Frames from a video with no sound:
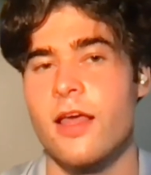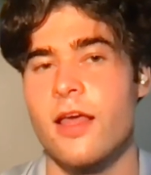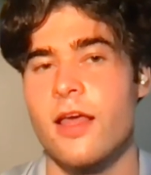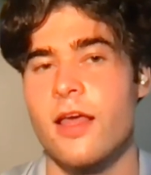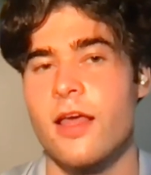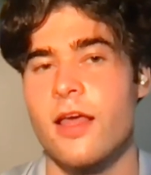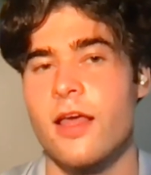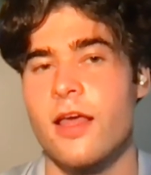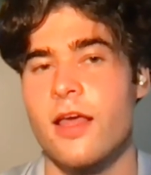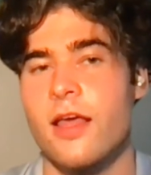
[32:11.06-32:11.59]

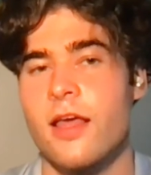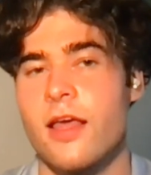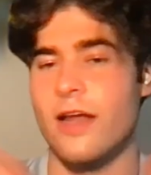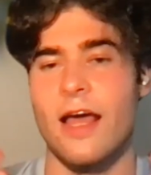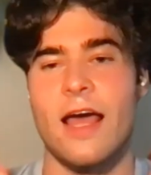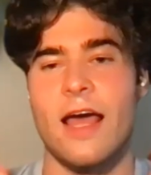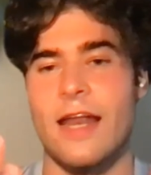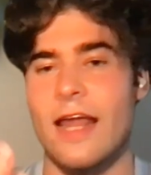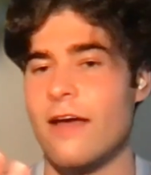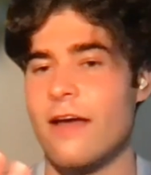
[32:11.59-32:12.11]
And
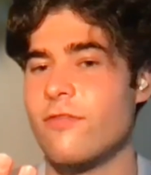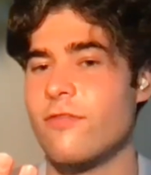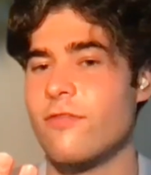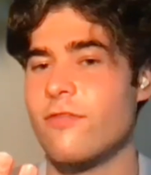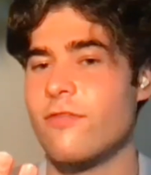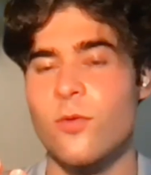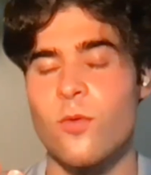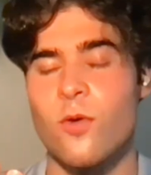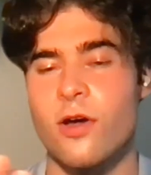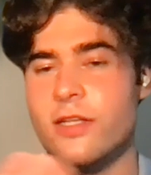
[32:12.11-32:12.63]

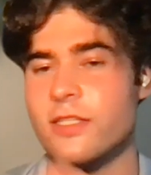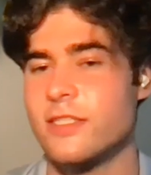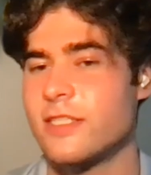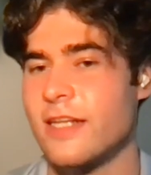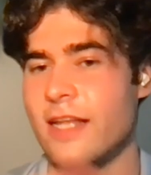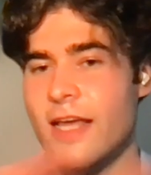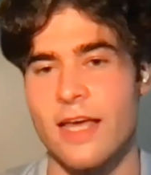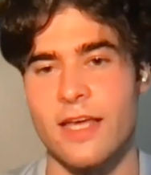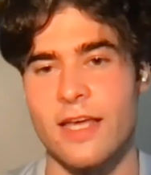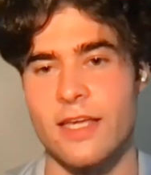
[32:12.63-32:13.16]
everyone
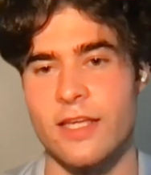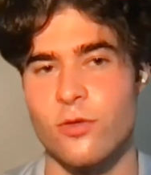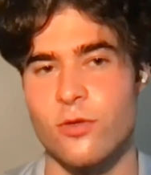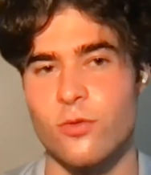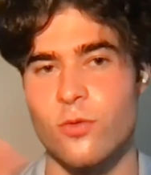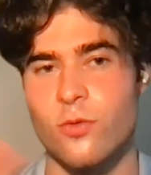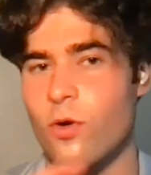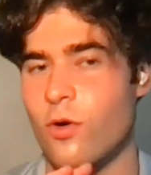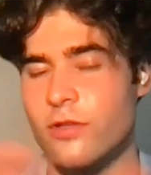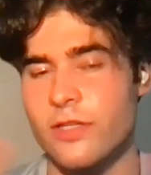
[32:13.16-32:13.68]
today, you
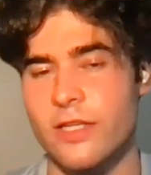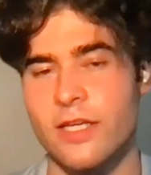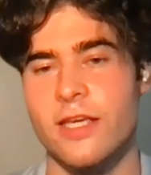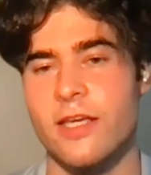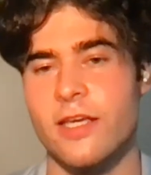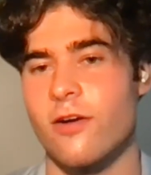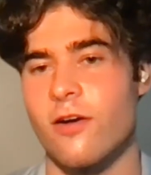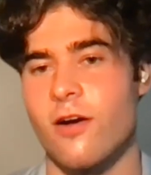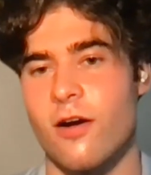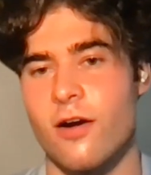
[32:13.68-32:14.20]
will only
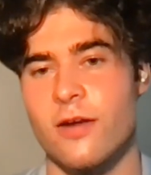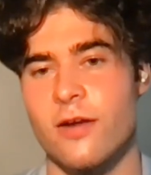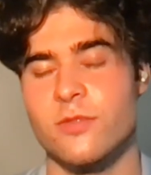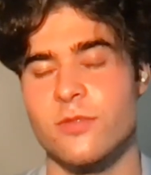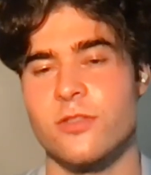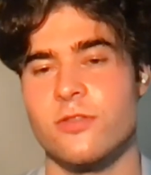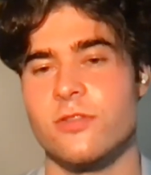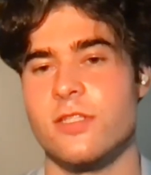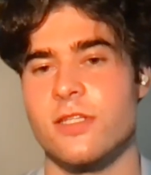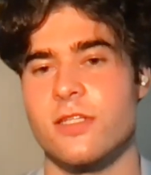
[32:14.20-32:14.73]
hear
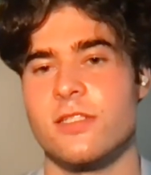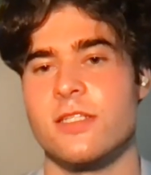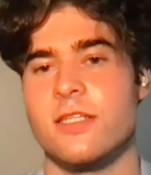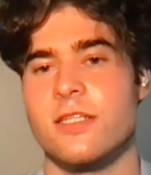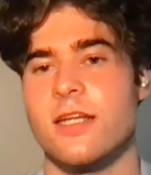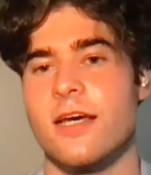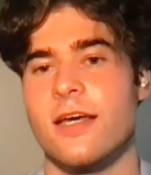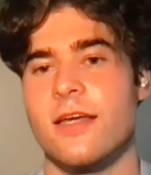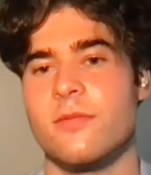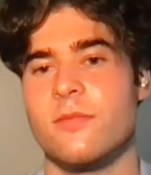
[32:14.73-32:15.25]

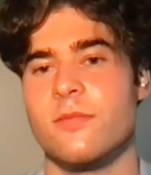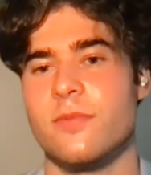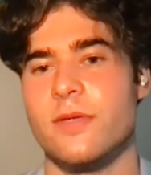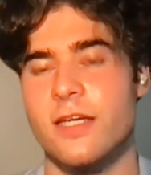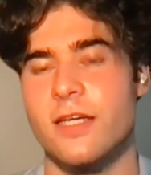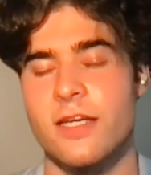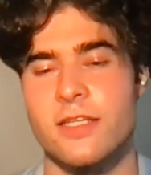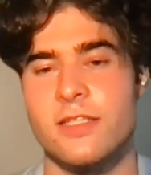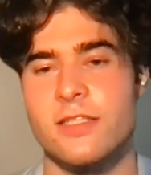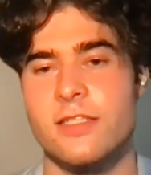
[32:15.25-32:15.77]
RM269
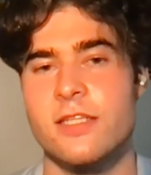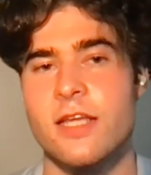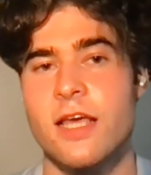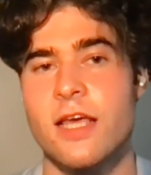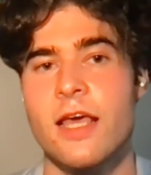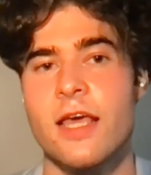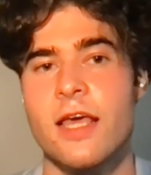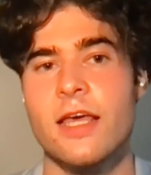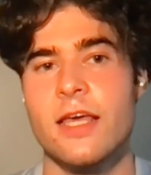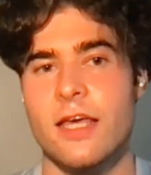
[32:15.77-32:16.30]
because
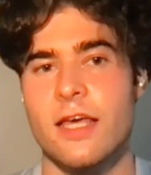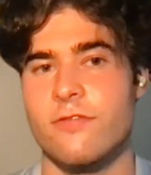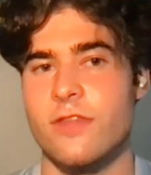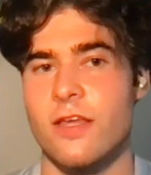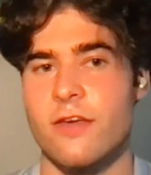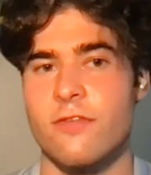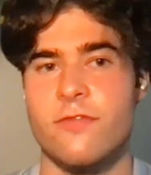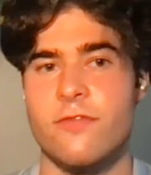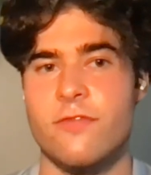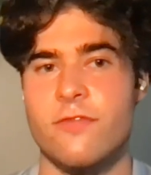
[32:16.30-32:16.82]
if they
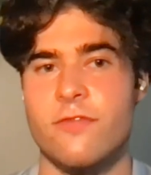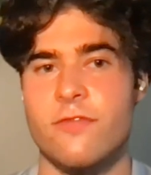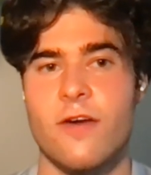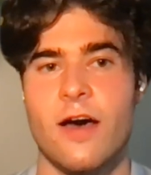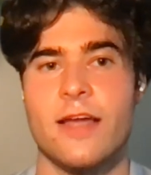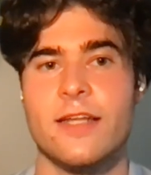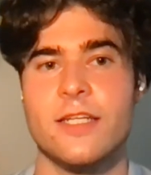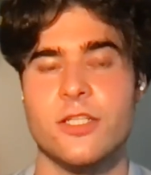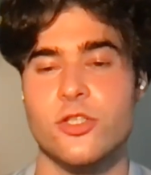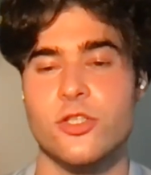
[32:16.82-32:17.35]
find
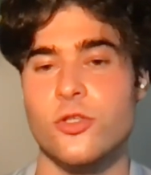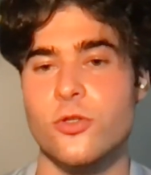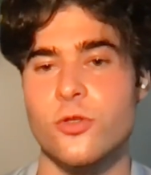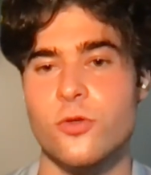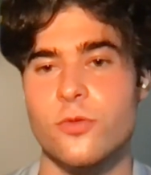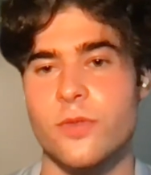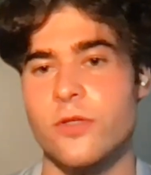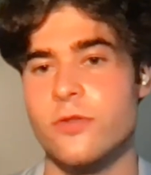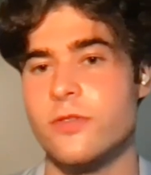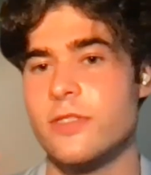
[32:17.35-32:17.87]
a new
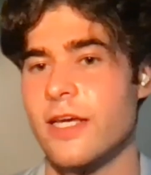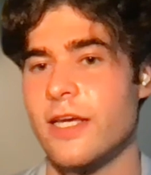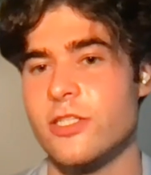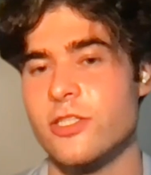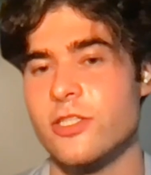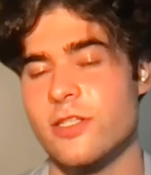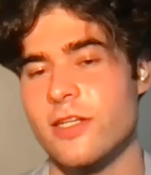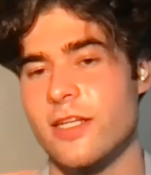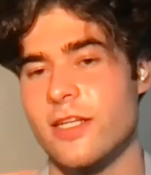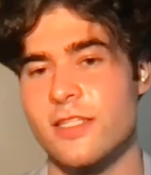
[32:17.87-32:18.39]

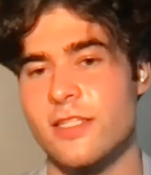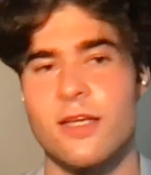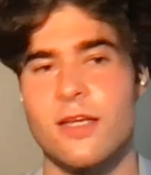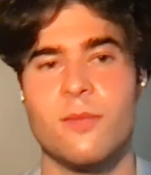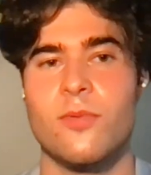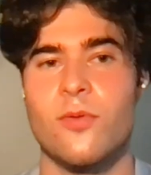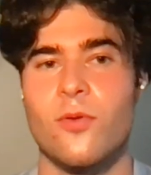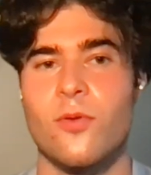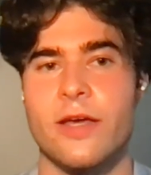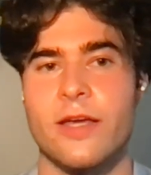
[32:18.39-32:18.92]
mutation at some
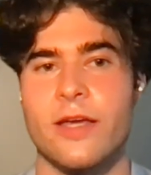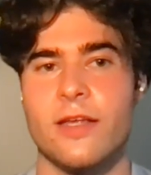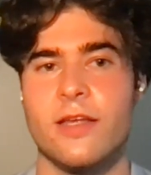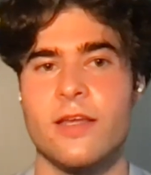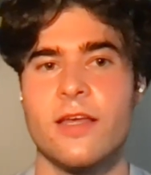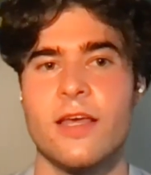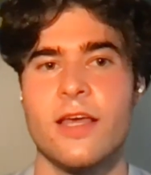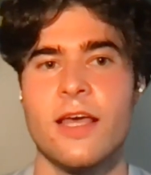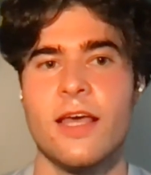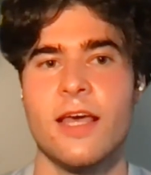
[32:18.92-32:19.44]
point,
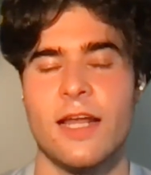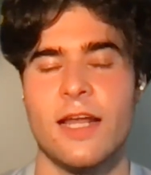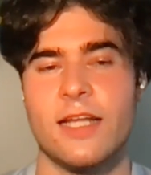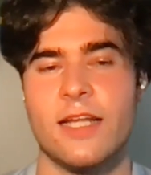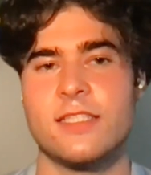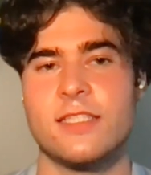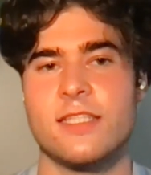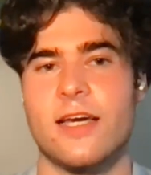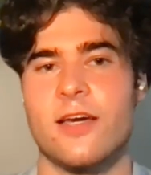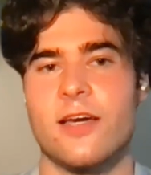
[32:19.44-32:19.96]
and
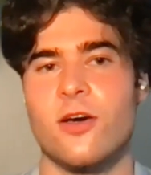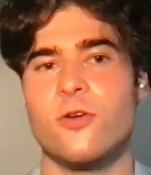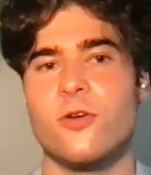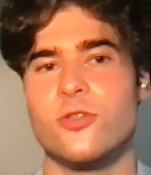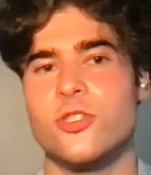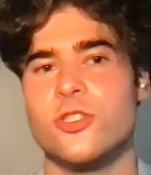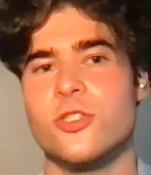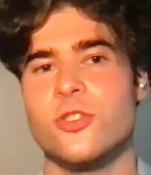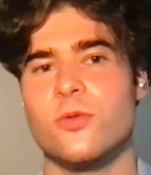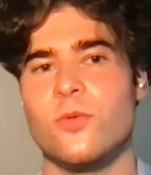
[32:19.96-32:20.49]
it's like, oh
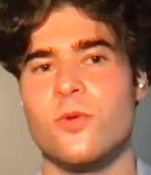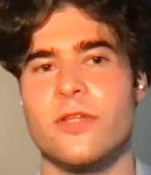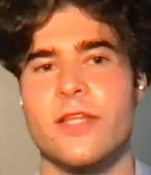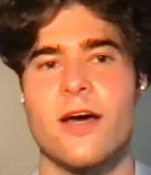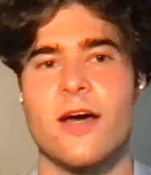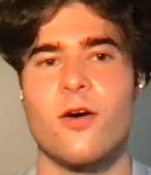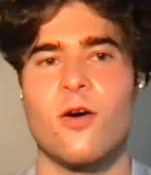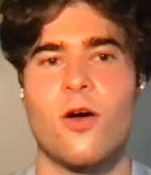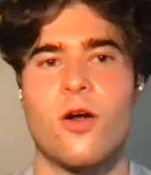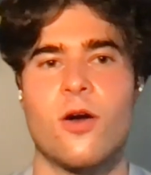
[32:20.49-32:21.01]
shoot, well
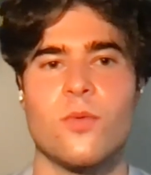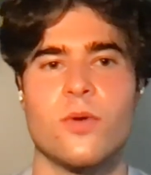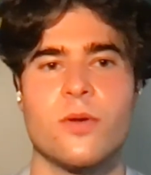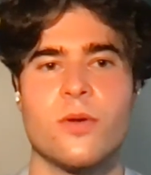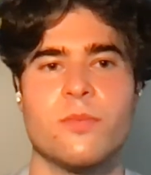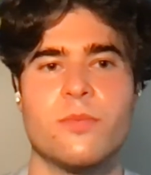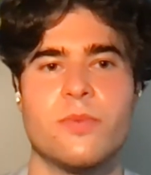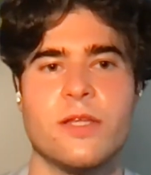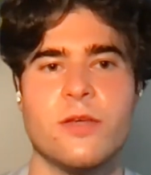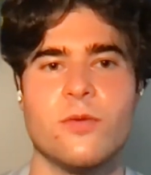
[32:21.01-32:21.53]
now
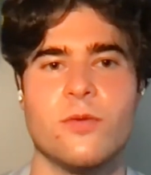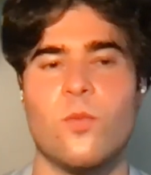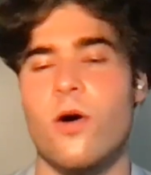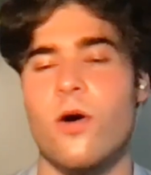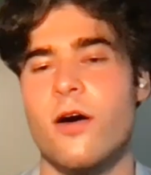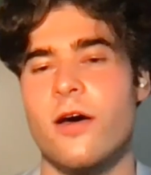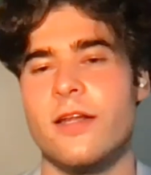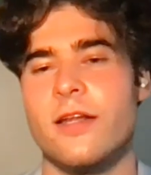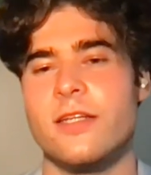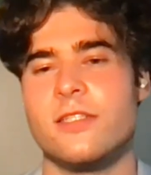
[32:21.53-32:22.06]

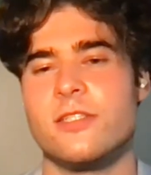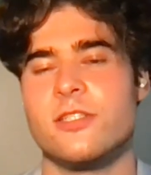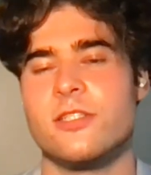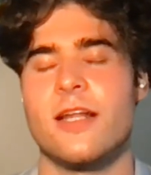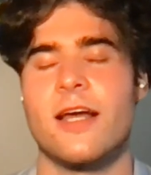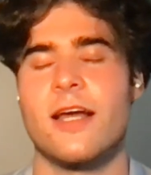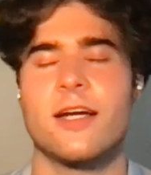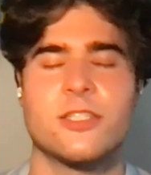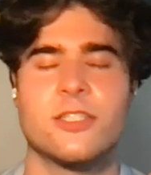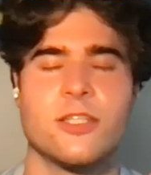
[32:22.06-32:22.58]
R1B1 is should
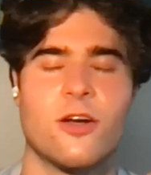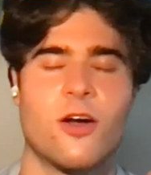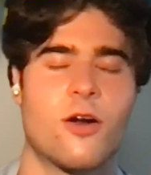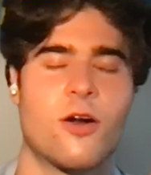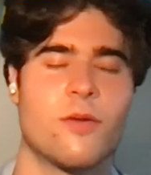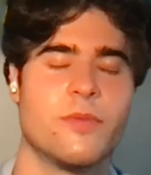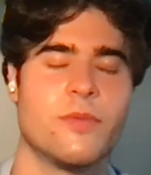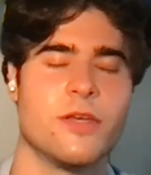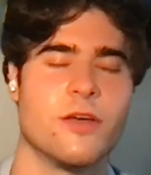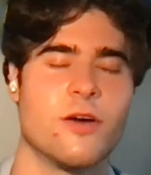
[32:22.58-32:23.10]
actually
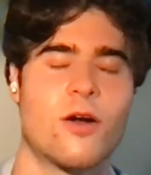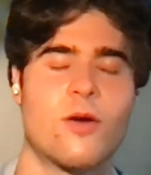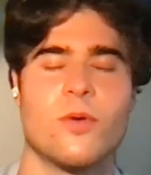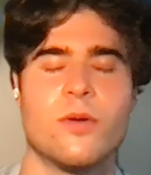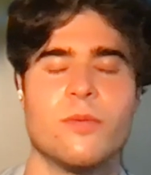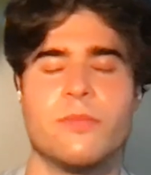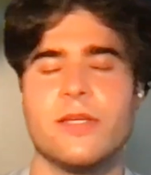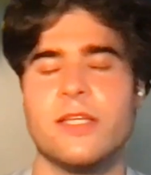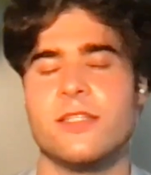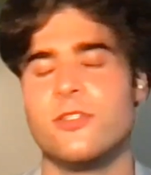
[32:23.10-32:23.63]
be
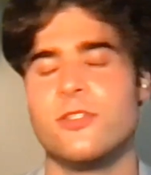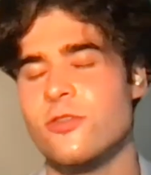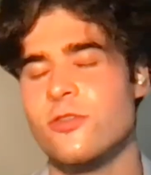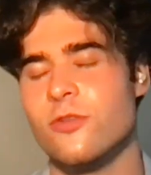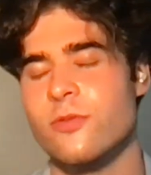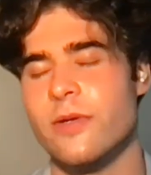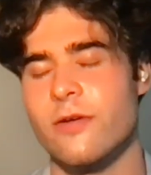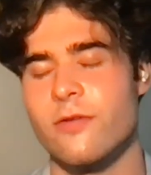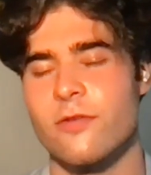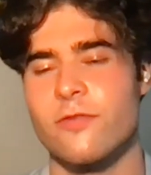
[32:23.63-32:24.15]
R1B2, but it
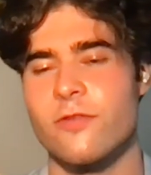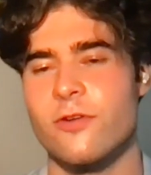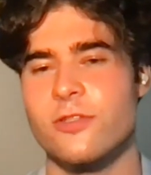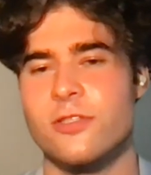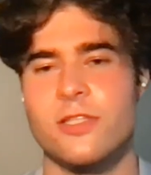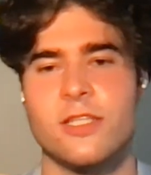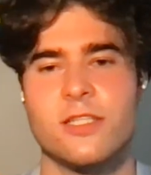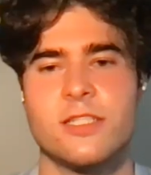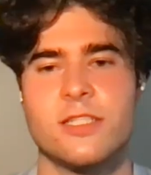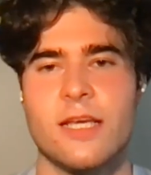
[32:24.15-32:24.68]
refers to
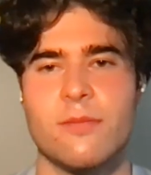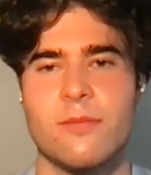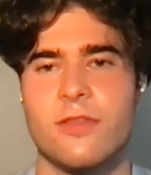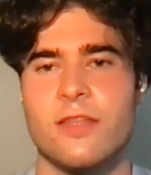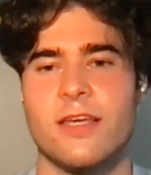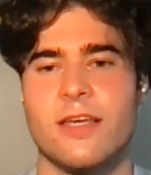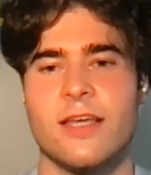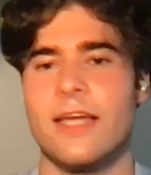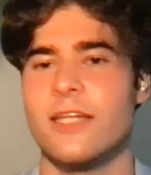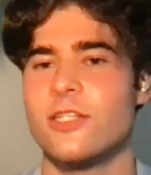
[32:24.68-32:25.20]
the same
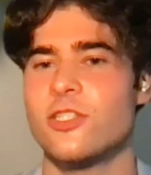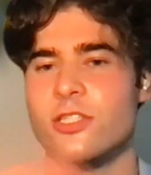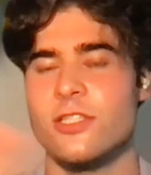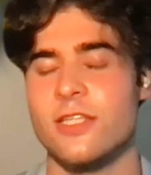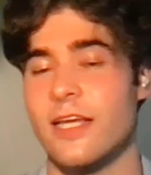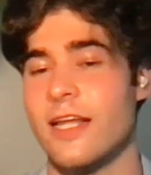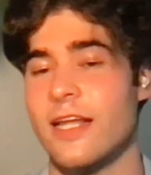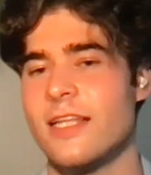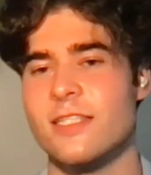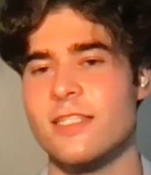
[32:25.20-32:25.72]
thing. It
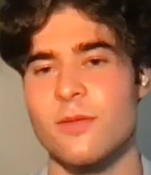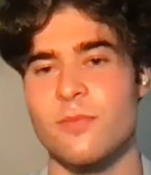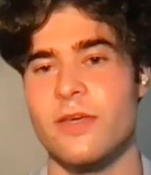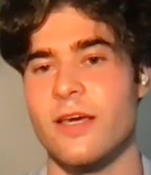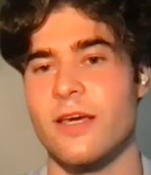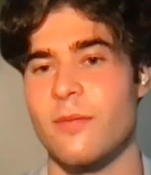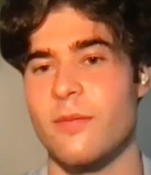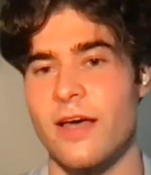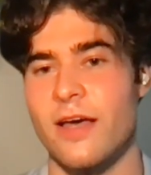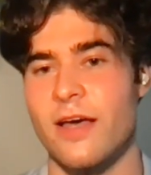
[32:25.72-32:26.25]
ends up
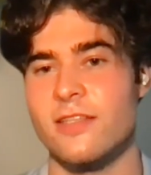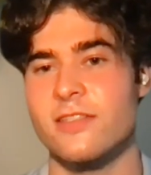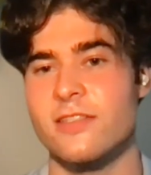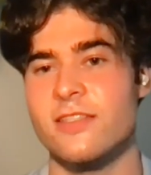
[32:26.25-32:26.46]
being a mess.